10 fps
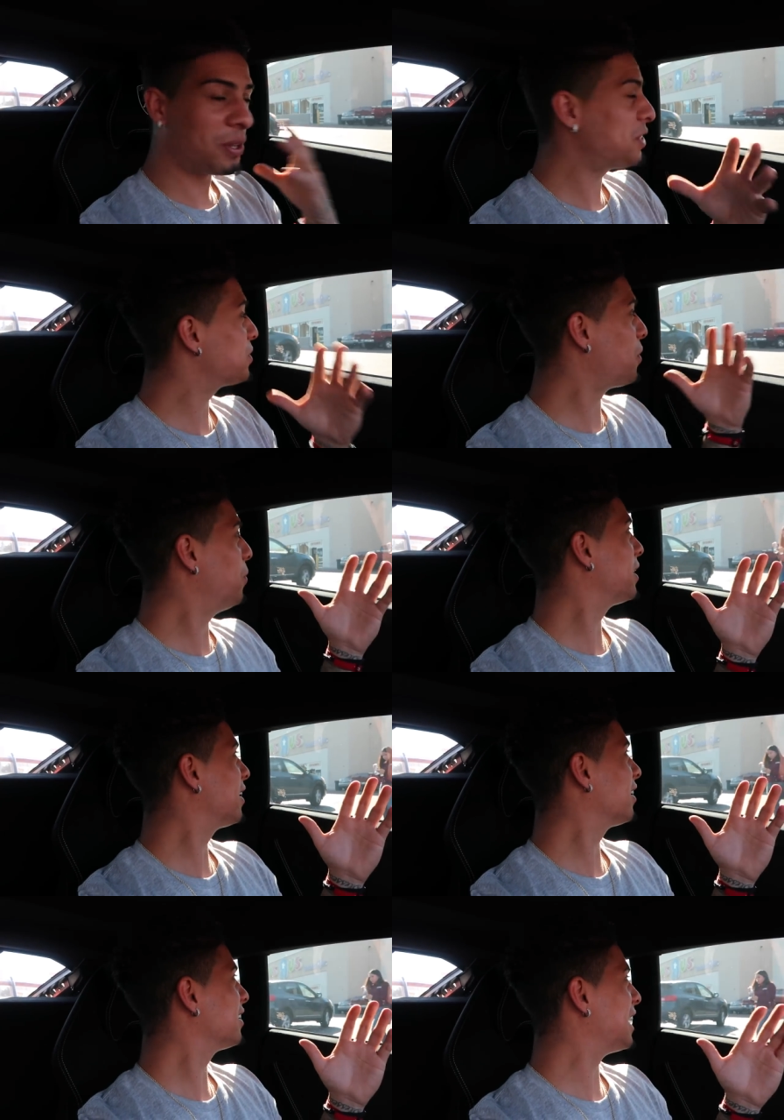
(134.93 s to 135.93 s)
So let's just go in
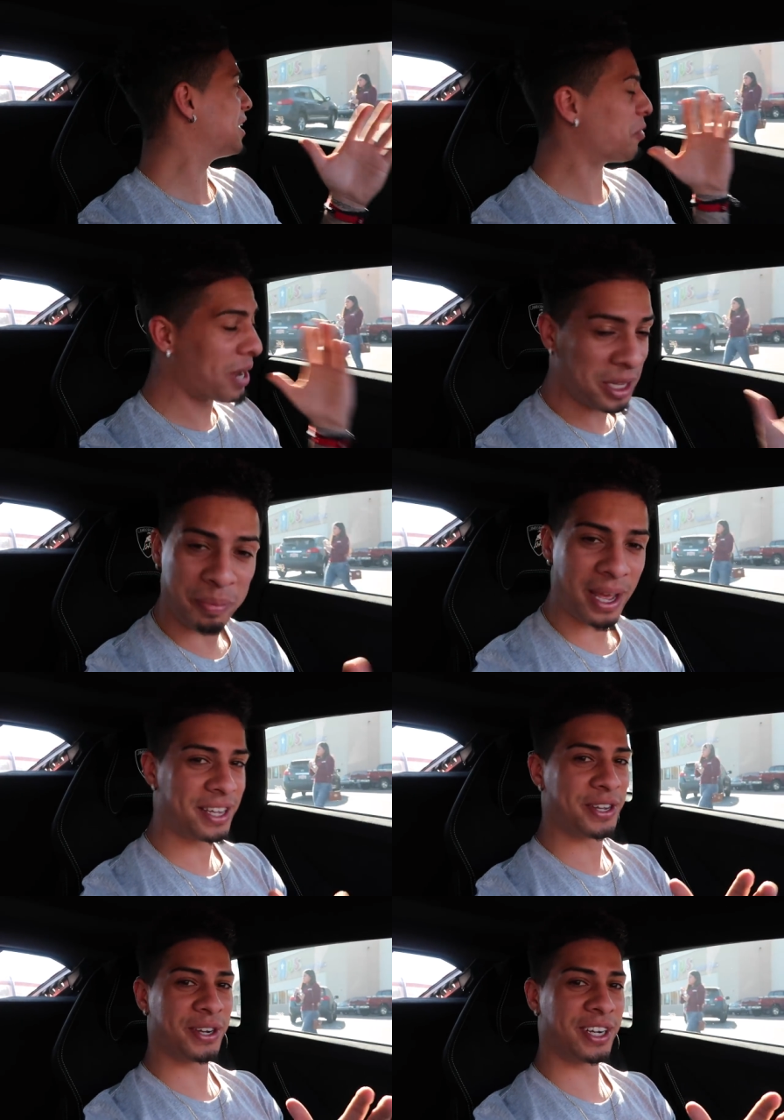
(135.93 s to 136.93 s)
here and get a regular
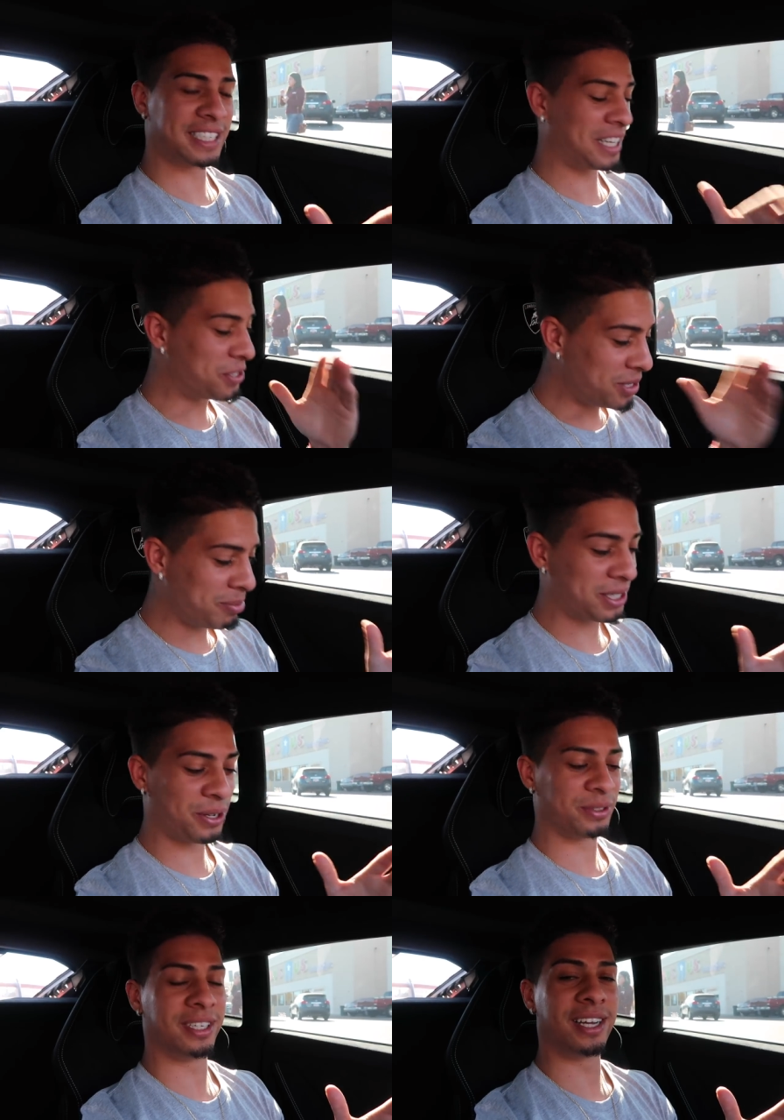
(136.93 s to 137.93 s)
pedicure because I do need my
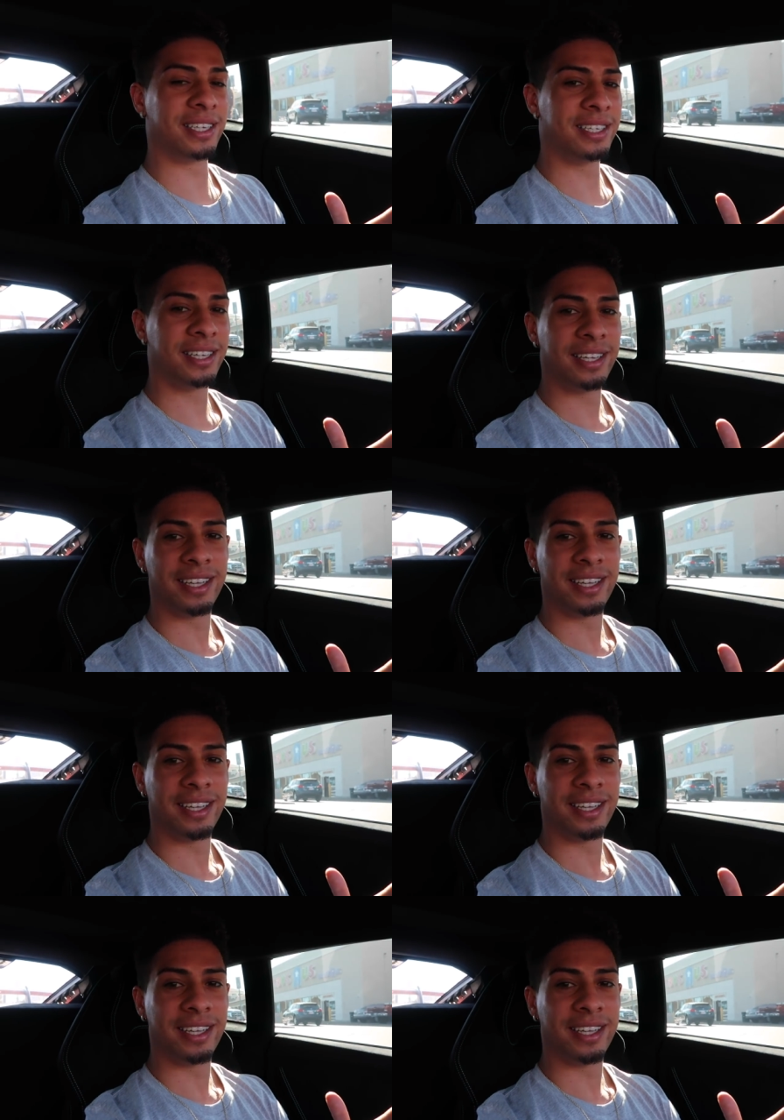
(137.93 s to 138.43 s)
toes done.